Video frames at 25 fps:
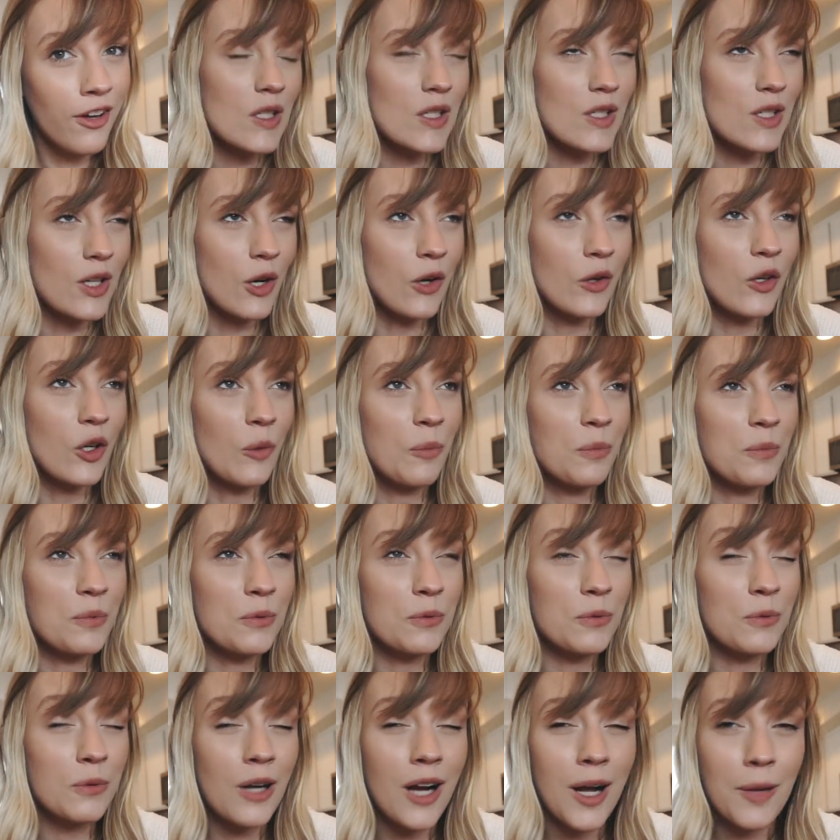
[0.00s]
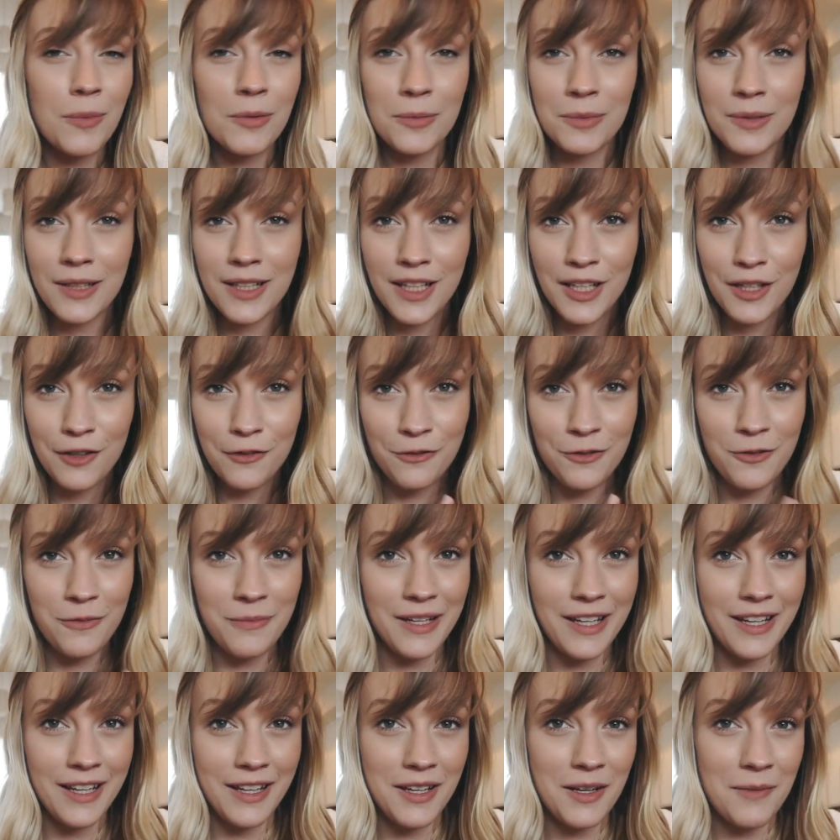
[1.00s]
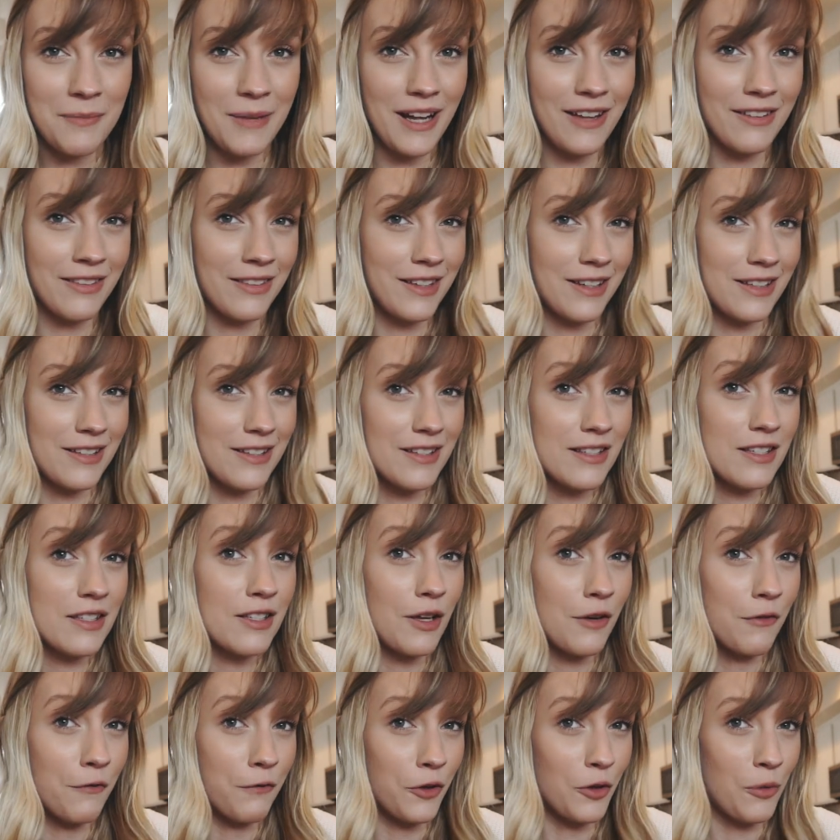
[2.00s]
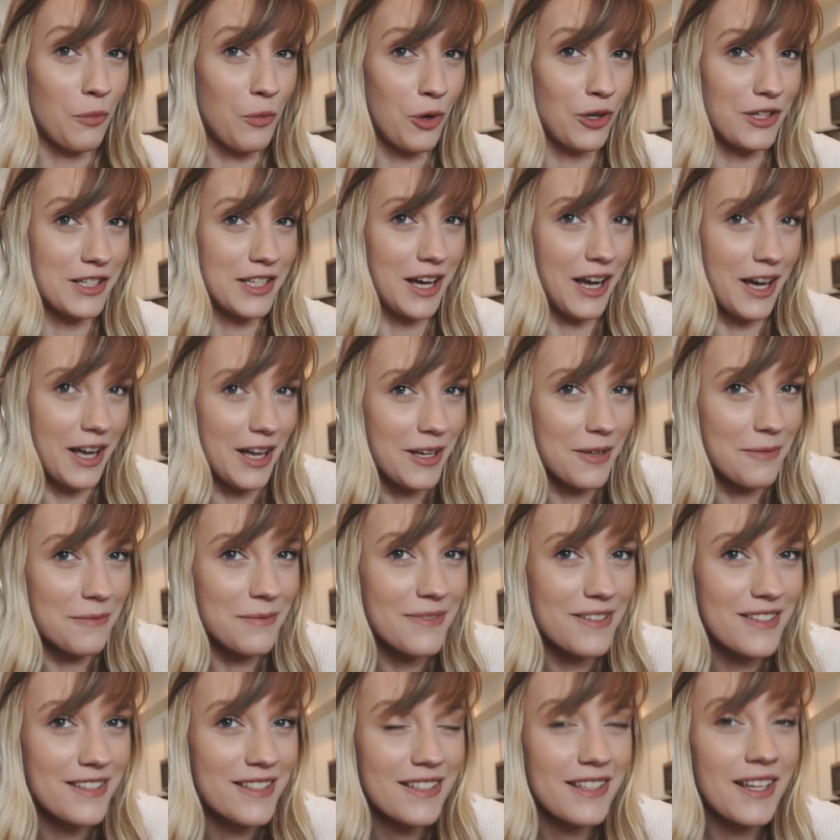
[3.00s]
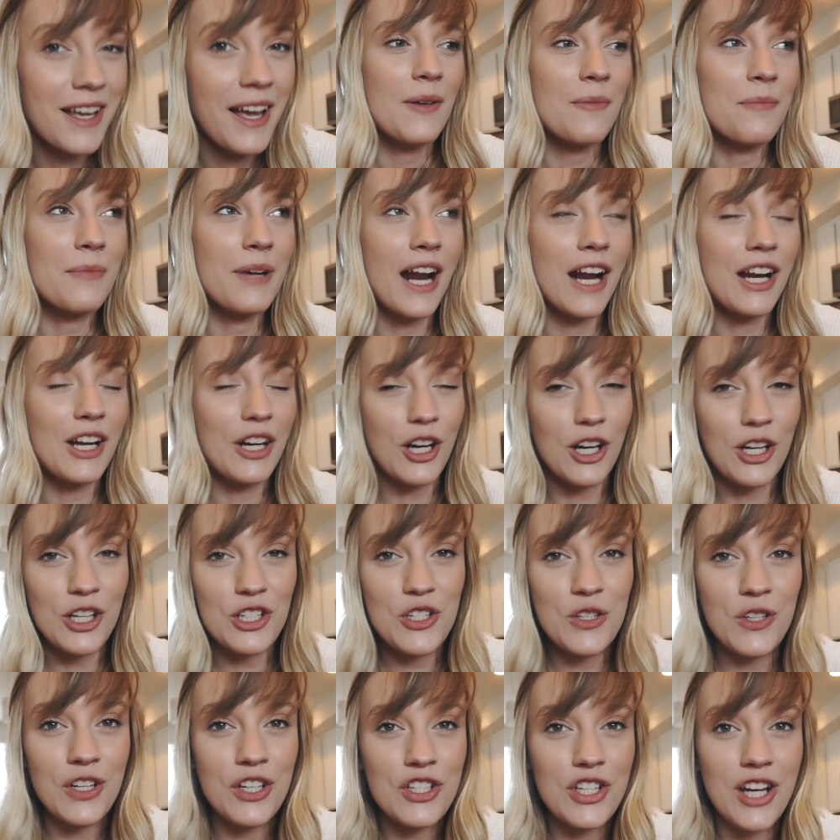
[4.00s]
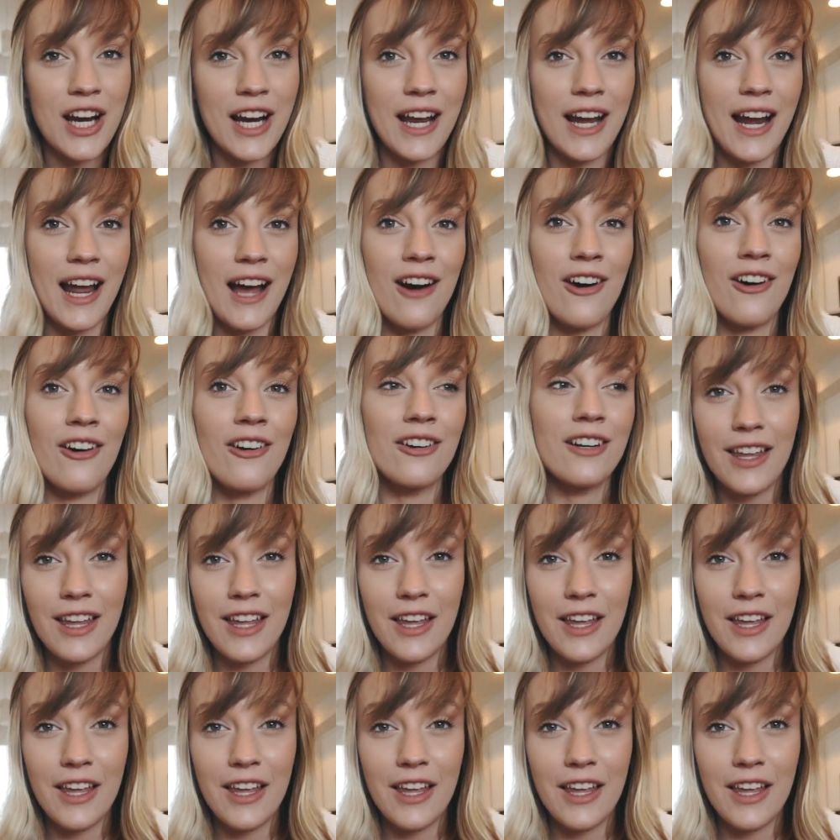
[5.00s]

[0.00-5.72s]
So you'll probably hear from me about this a few more times, but I encourage you to check it out.